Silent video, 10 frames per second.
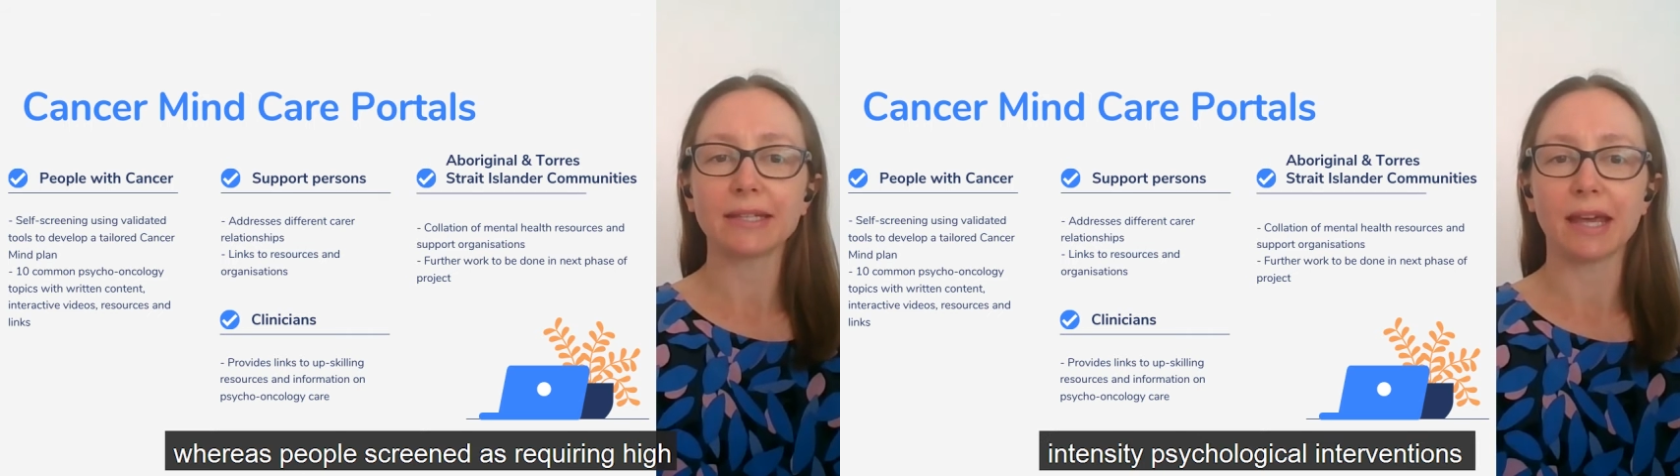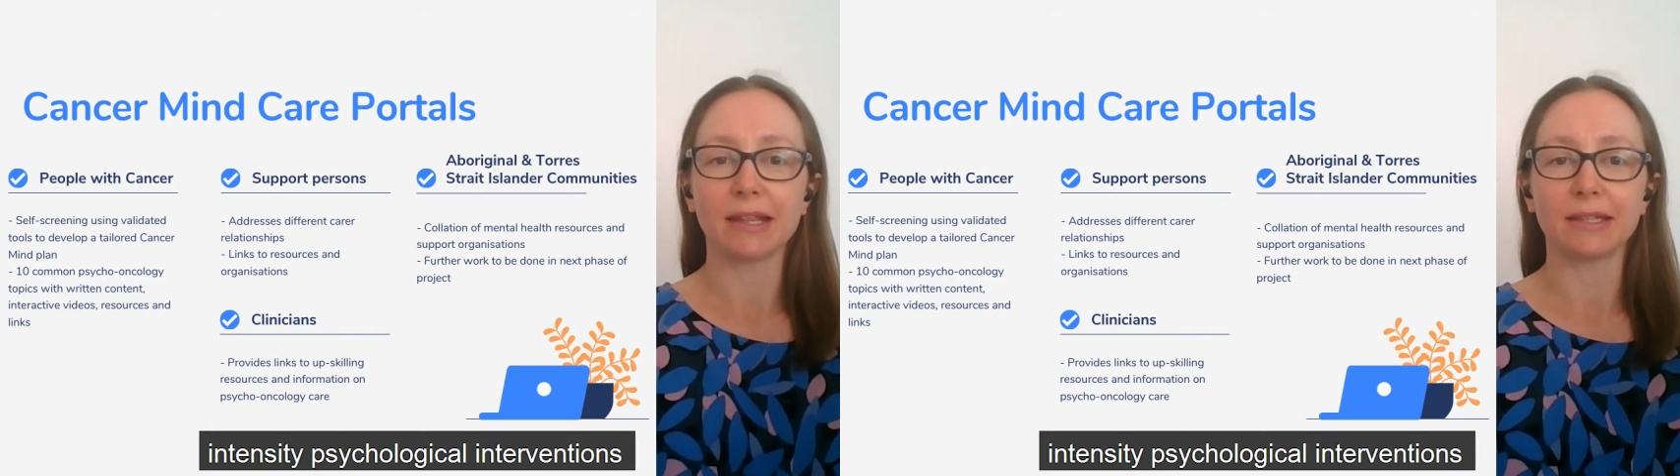
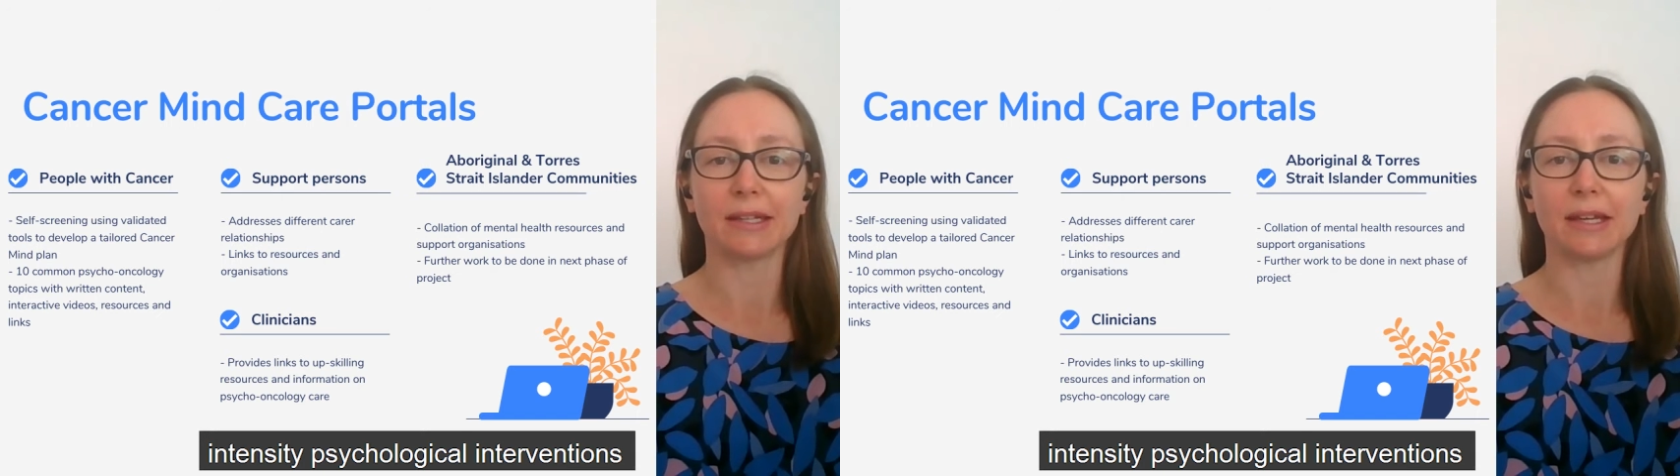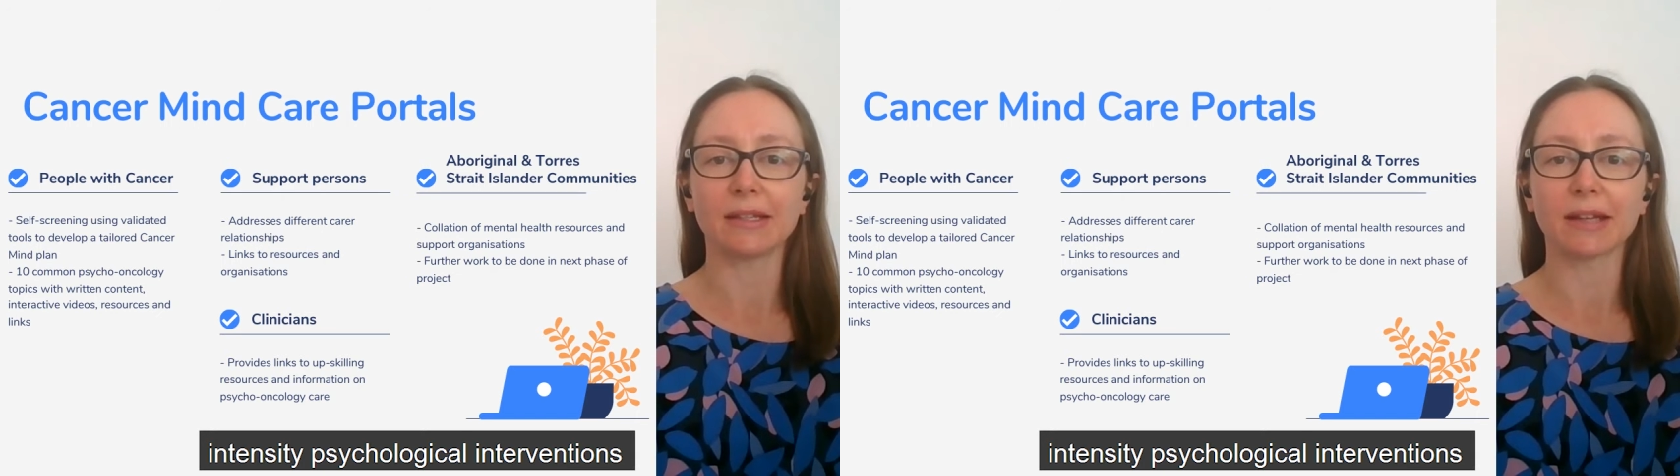
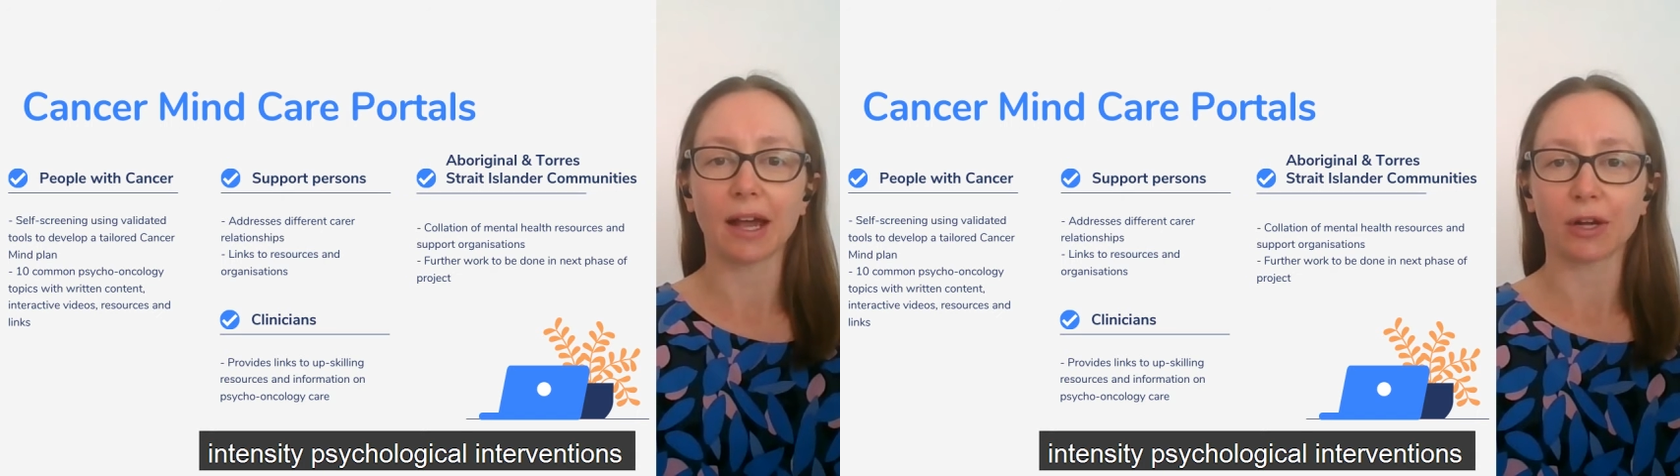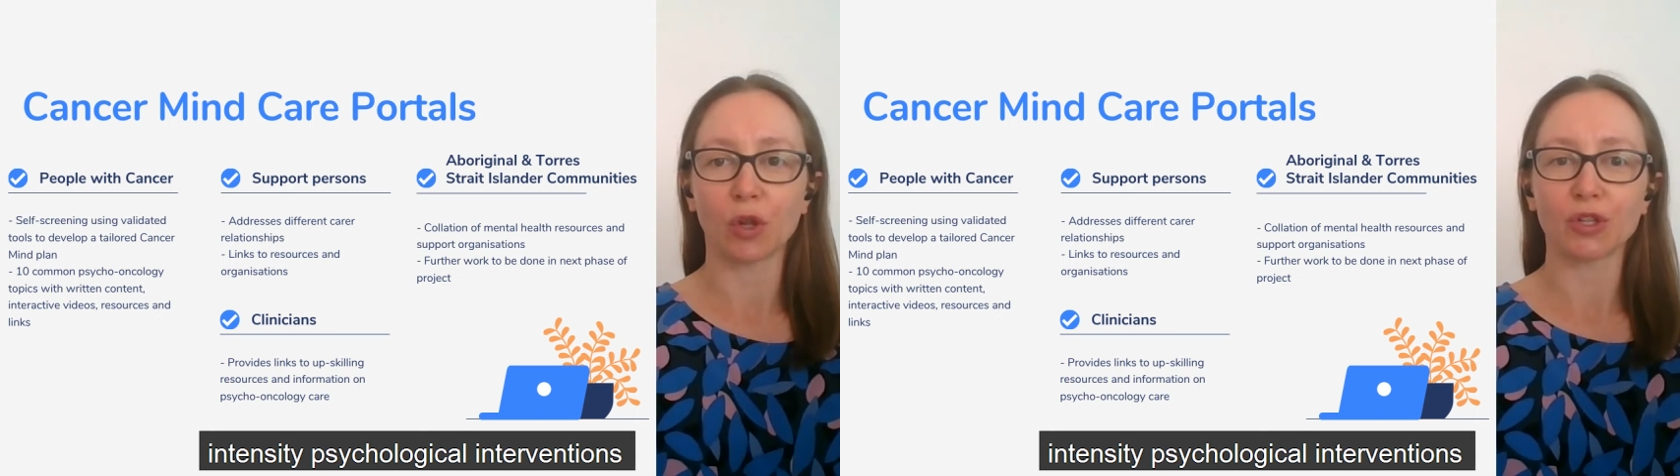intensity
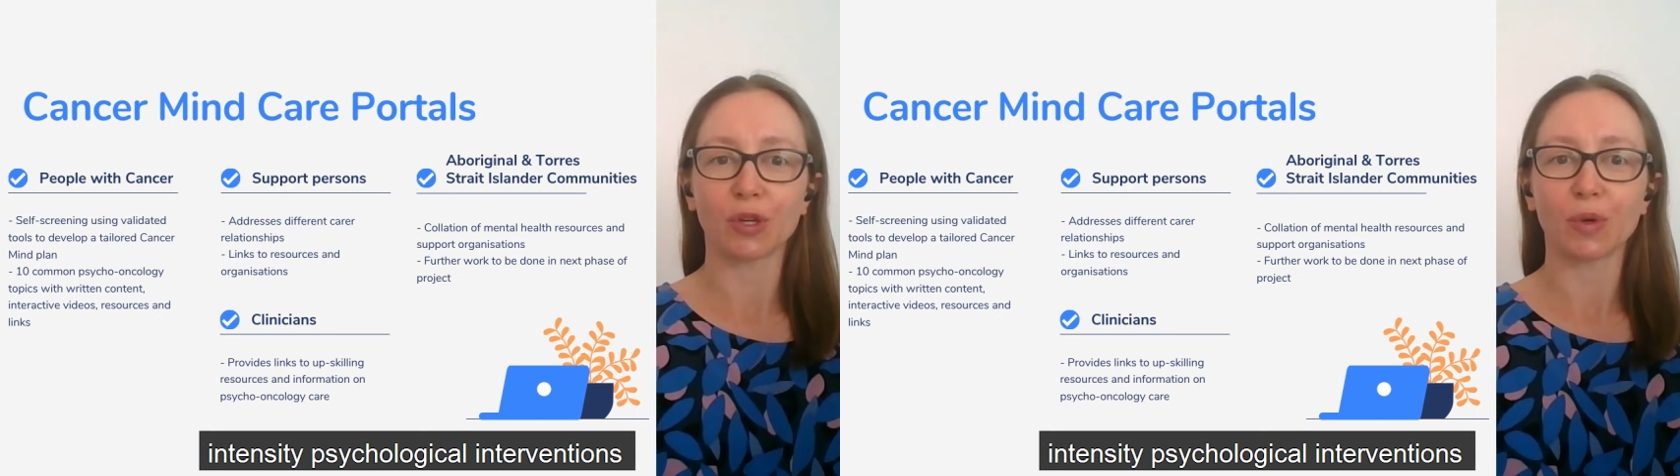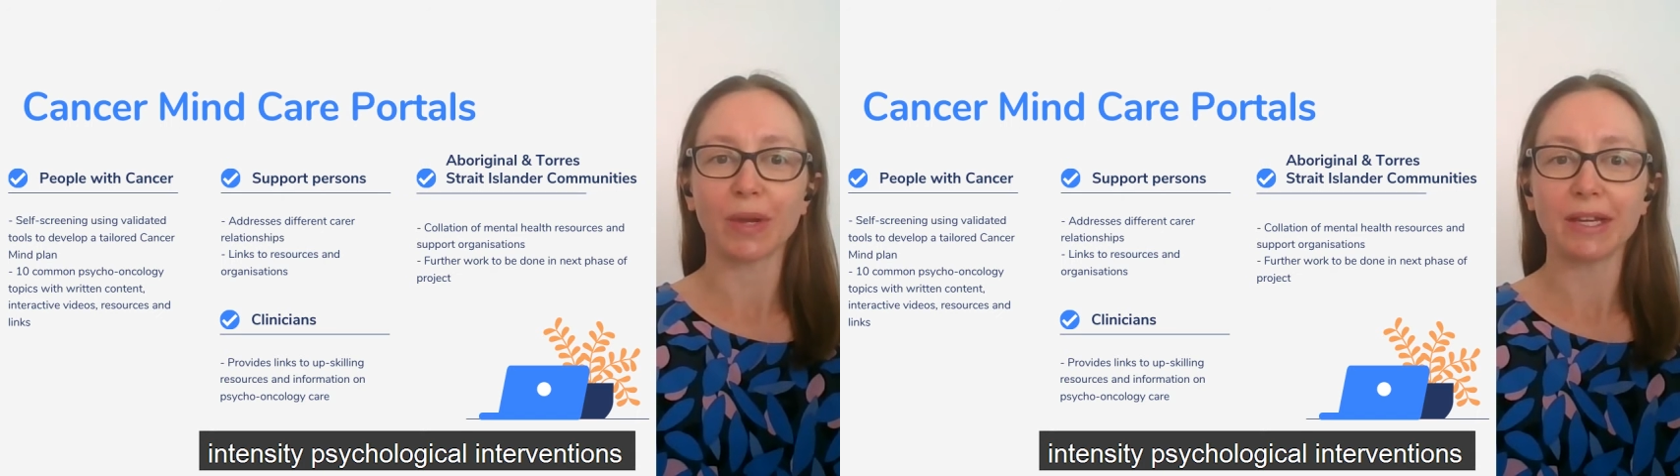psychological